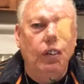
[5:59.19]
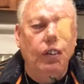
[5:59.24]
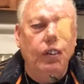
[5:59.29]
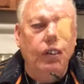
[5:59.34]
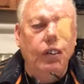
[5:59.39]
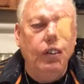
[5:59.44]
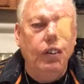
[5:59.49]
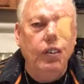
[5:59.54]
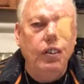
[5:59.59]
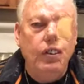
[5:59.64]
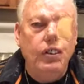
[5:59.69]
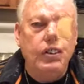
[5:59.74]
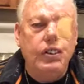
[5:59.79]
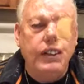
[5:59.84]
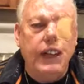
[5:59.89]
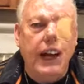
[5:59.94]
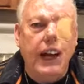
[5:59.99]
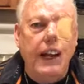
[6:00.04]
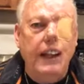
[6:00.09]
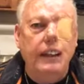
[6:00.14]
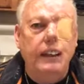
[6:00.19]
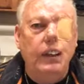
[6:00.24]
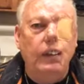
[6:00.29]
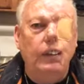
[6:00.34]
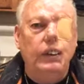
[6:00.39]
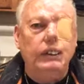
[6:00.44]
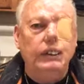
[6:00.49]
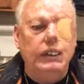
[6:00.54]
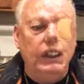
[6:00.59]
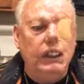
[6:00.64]
Do you understand that
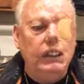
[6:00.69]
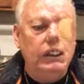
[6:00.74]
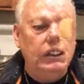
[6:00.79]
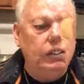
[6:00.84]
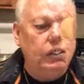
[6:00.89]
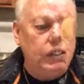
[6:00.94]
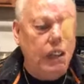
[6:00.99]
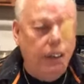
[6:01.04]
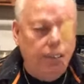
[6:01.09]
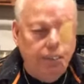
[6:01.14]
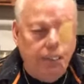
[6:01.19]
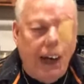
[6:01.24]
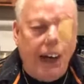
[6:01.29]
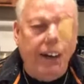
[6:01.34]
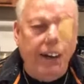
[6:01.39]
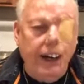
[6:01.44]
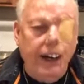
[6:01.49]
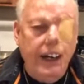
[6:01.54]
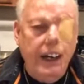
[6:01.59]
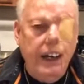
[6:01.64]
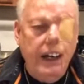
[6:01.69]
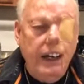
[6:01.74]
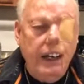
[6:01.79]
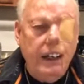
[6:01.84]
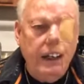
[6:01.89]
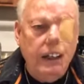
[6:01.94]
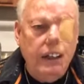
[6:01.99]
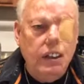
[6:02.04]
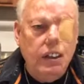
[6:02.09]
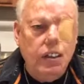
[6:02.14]
when Jesus was buried,
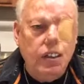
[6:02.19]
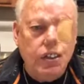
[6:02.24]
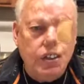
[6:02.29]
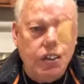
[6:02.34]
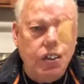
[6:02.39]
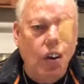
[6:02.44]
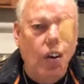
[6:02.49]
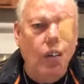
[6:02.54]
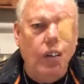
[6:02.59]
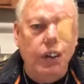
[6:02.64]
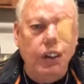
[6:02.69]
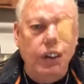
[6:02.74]
so were